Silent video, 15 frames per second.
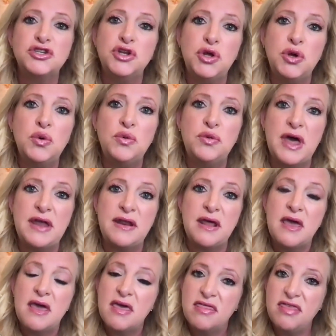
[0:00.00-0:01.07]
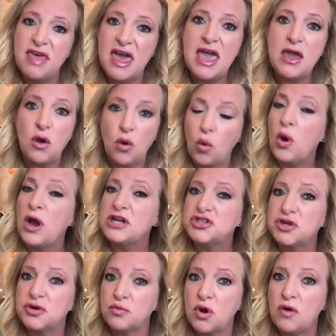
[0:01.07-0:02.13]
knew that they
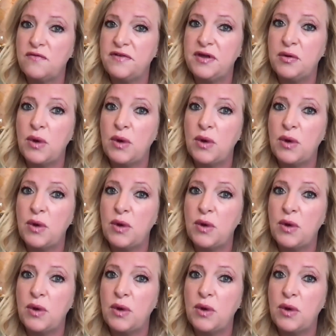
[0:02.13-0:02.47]
questioned Roe v.